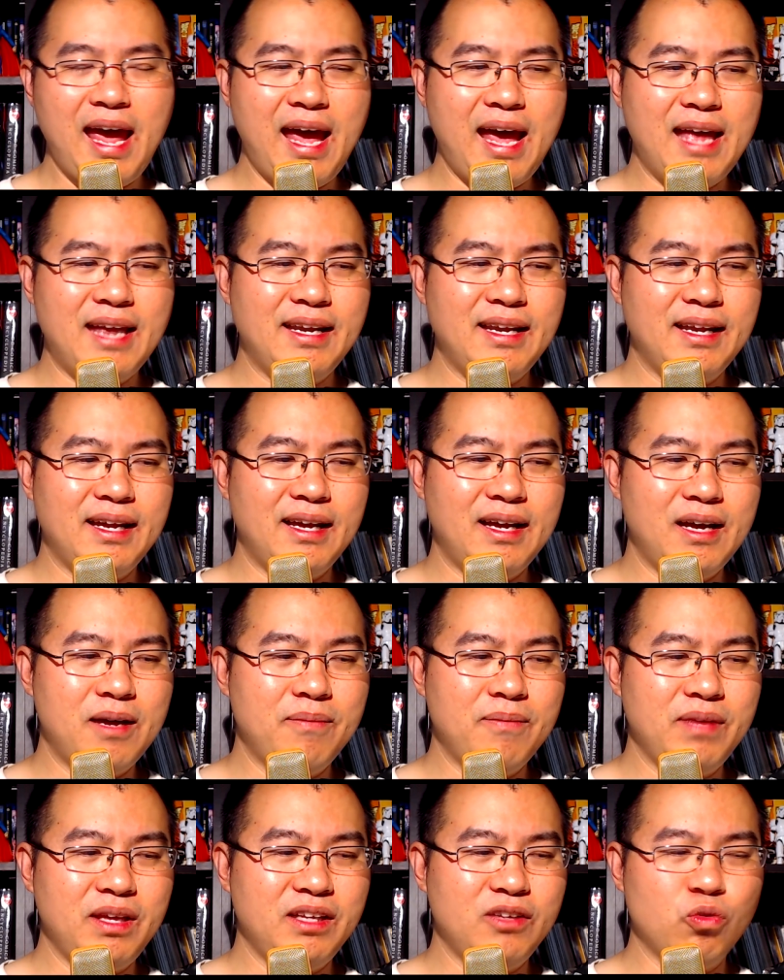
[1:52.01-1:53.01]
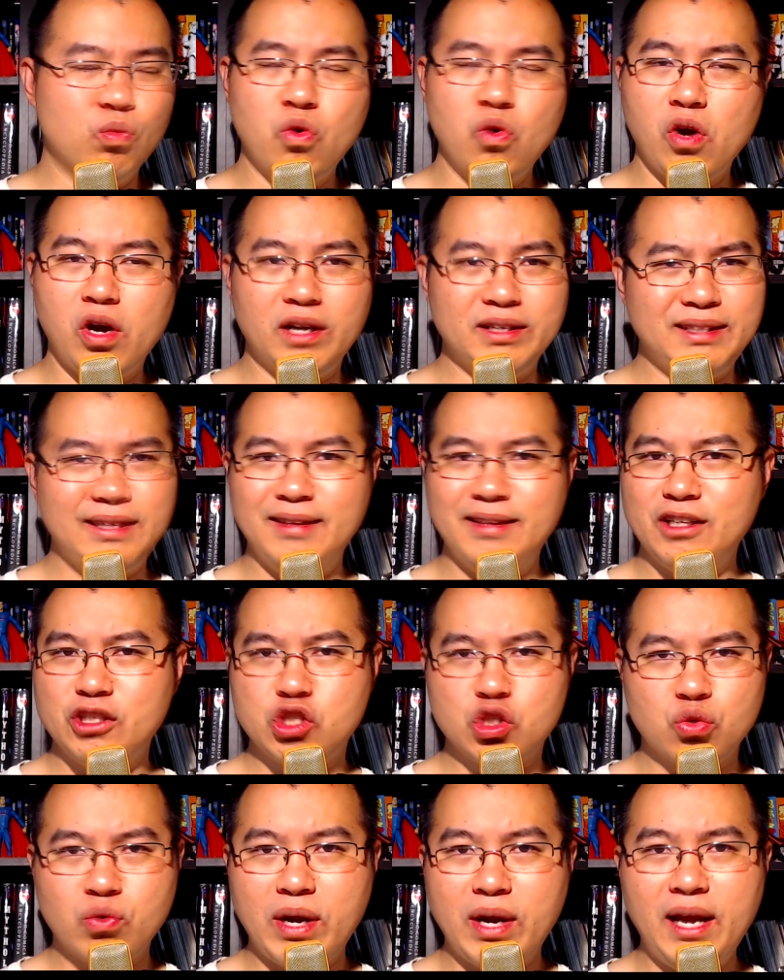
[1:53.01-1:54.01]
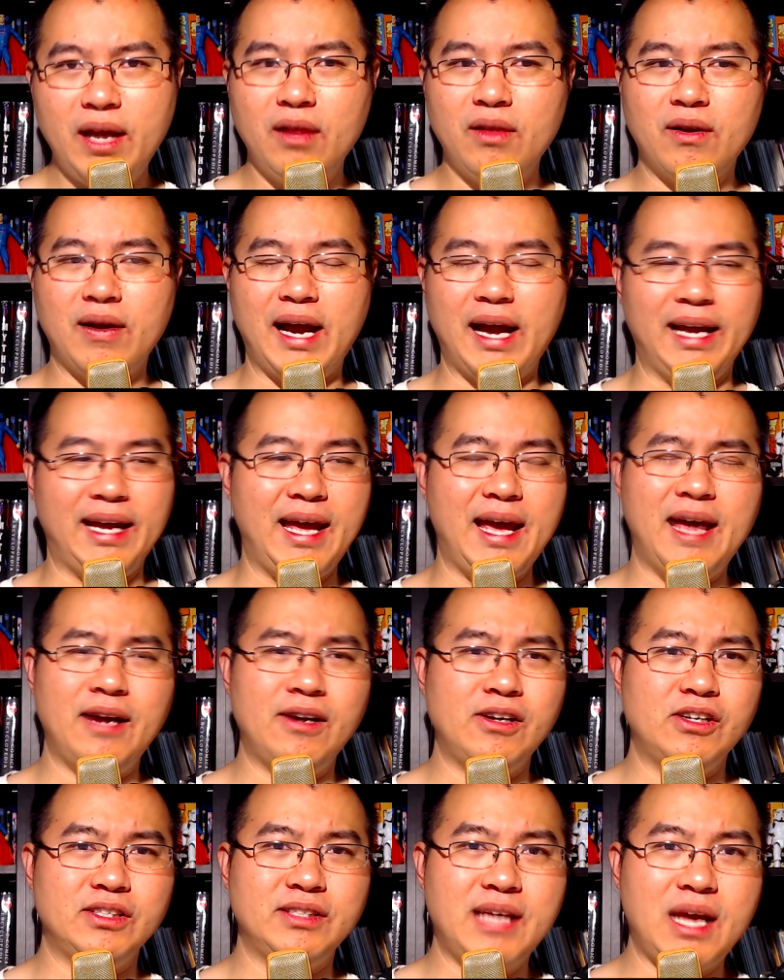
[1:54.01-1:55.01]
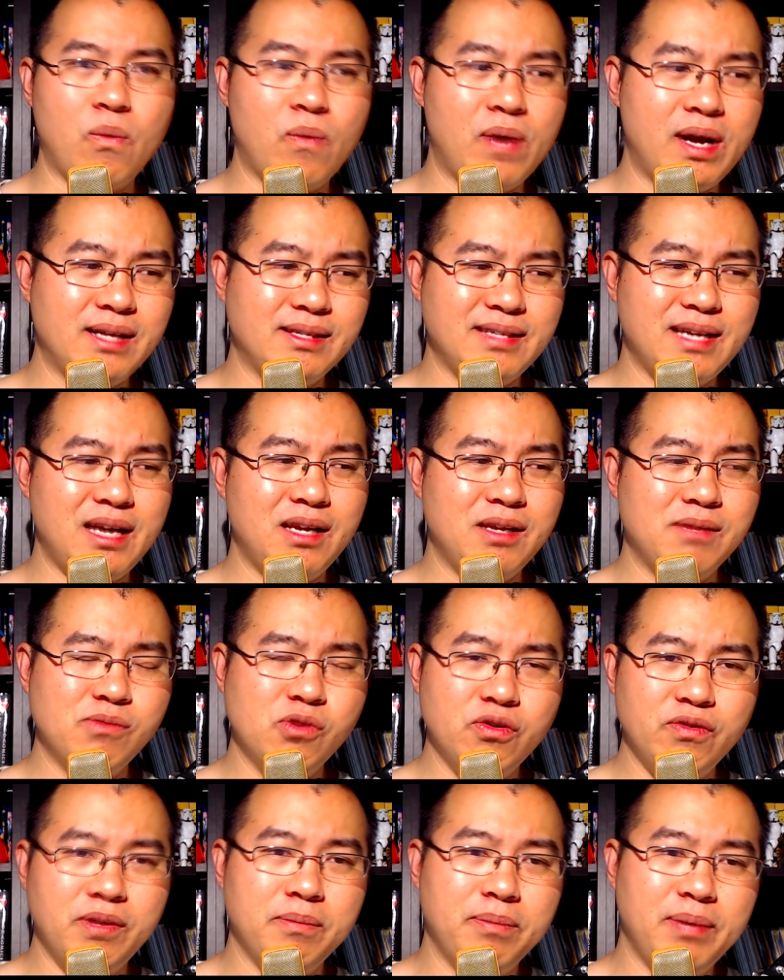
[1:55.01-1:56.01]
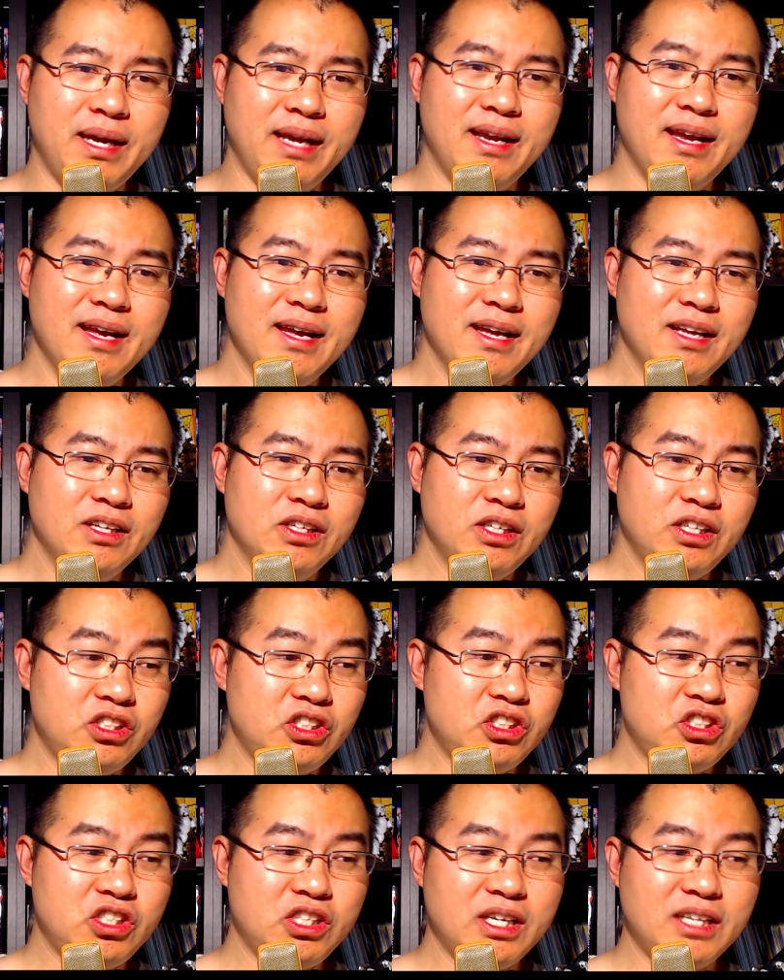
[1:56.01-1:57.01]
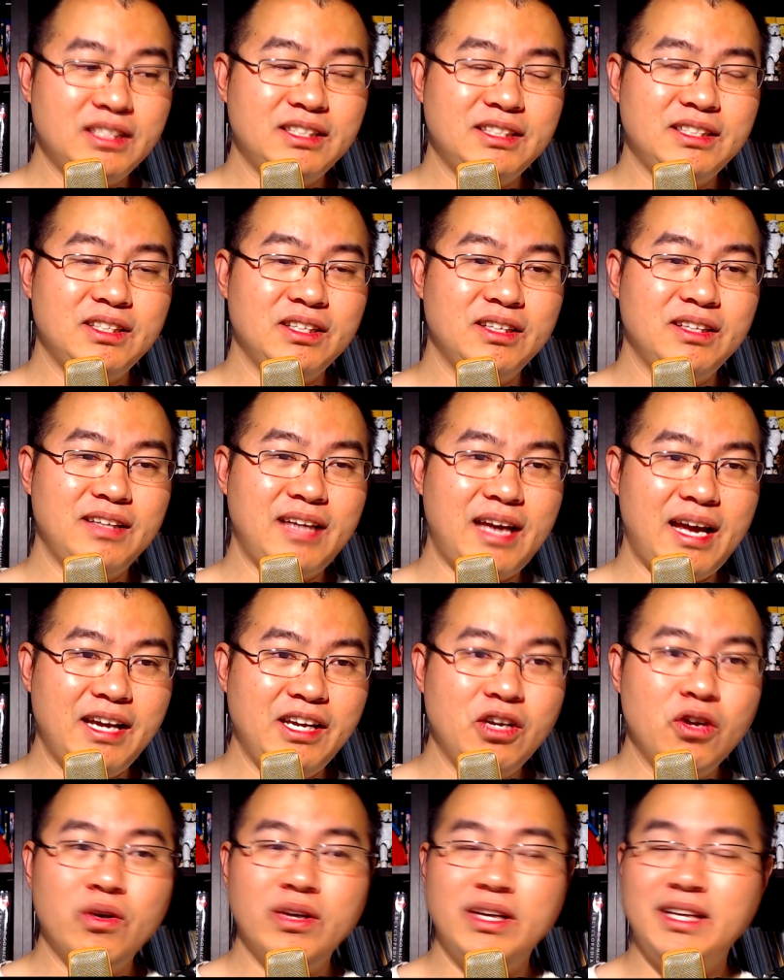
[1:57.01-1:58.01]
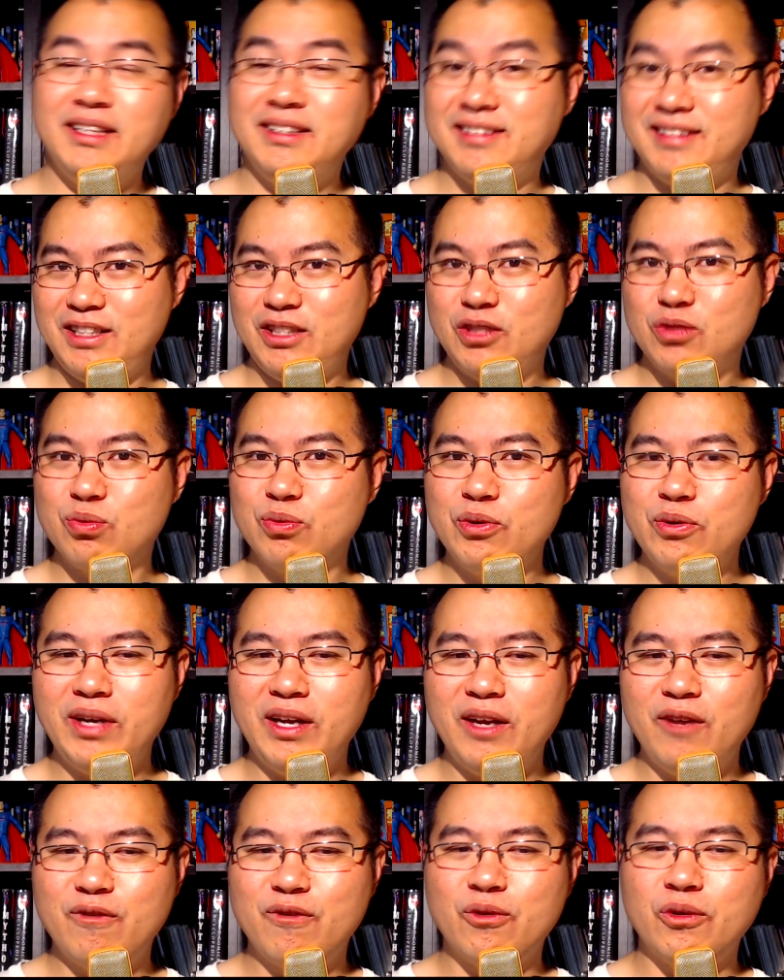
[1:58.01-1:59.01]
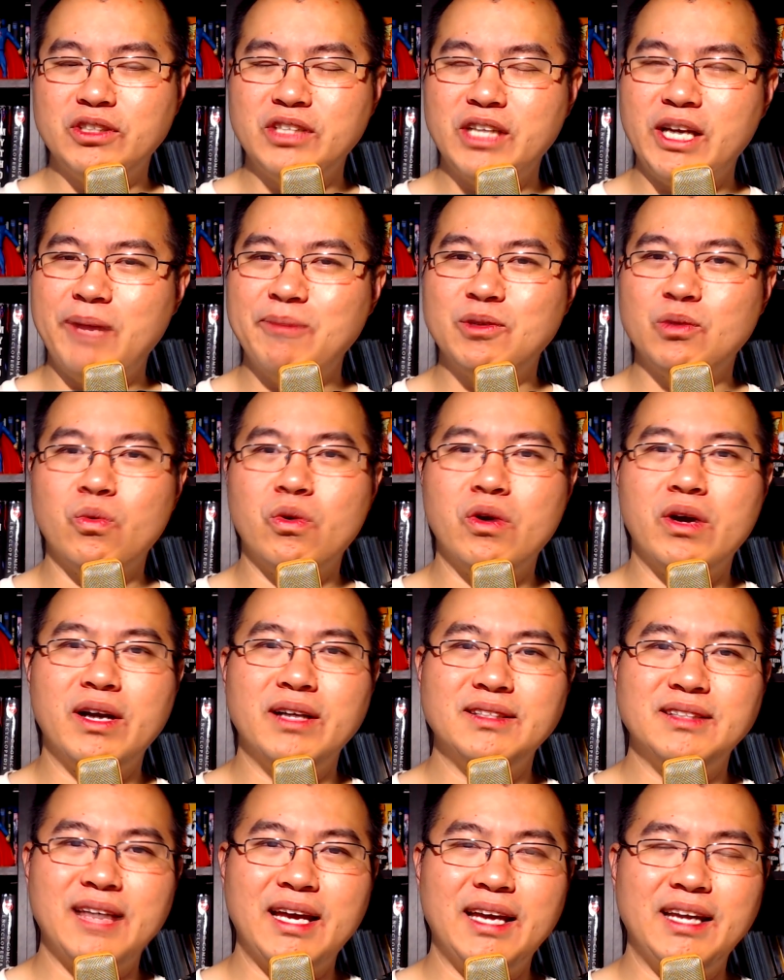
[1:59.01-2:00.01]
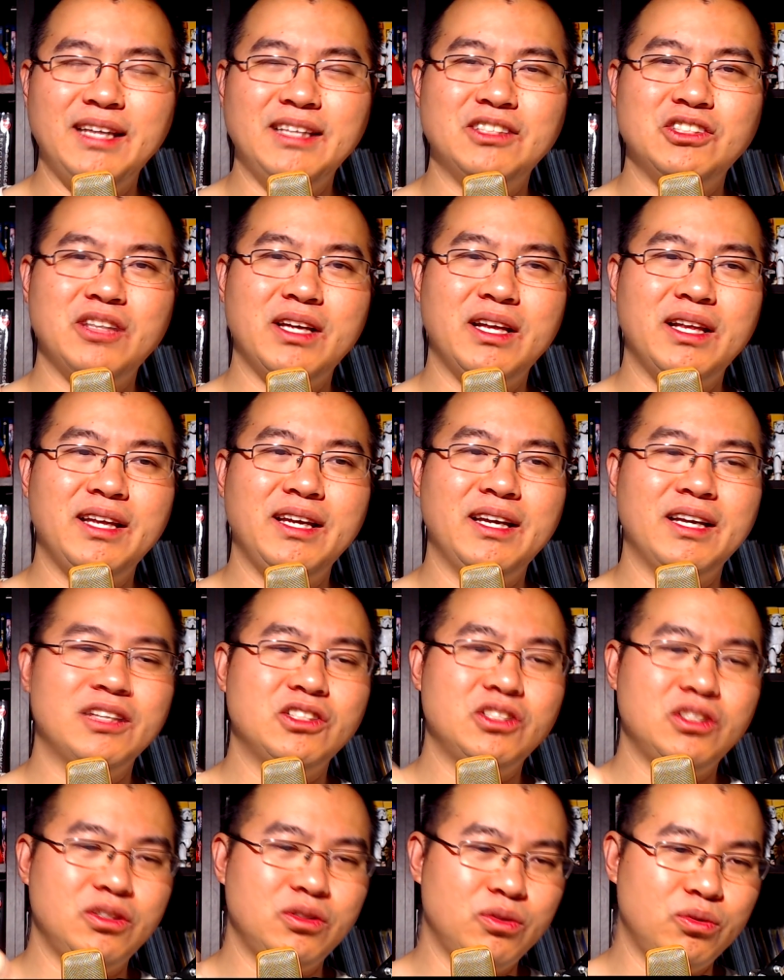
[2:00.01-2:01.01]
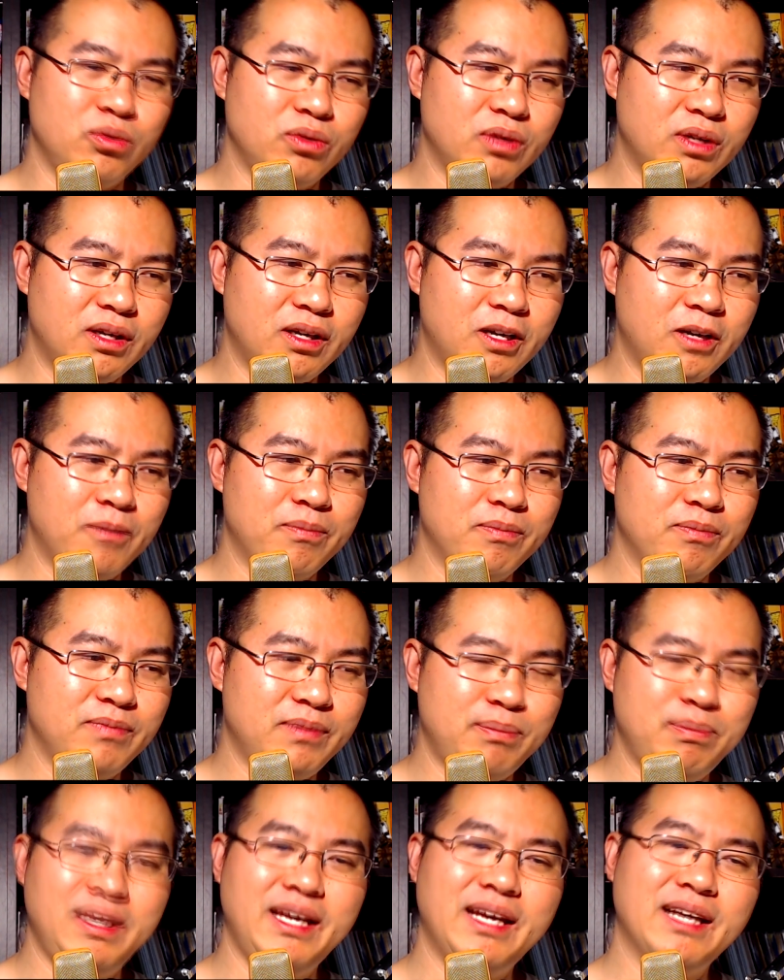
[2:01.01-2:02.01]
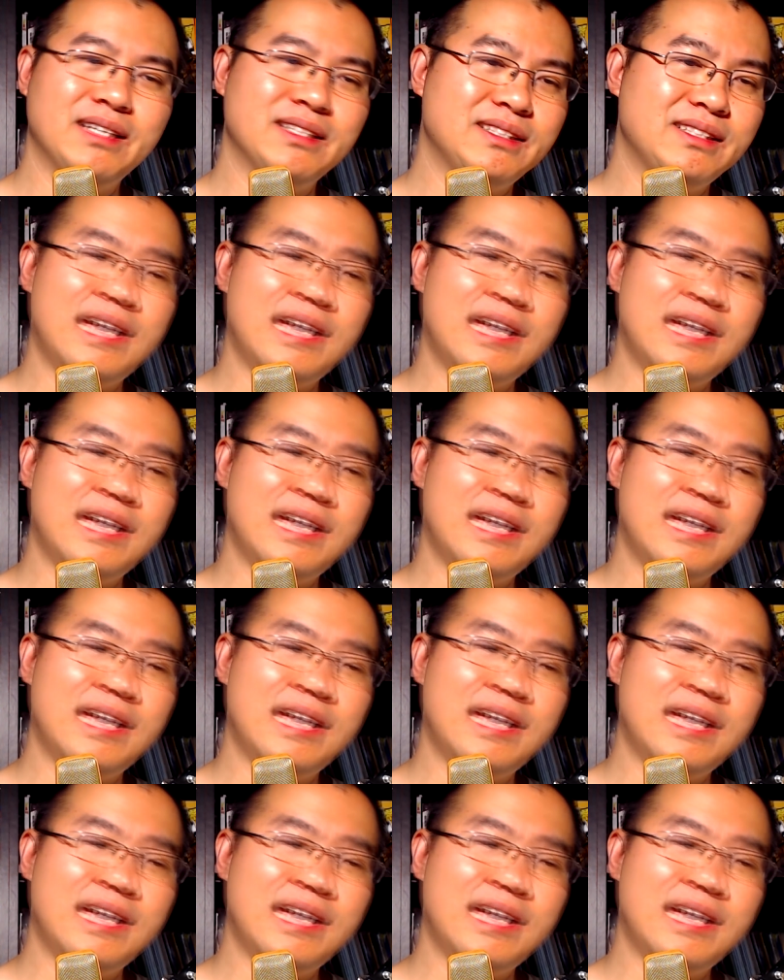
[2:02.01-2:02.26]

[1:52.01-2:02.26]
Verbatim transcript: And um, it worked in the trailer. I can't understand why it's not in the movie. But it's just, I know he's he's rooting for James Wan's and he's telling us to um, be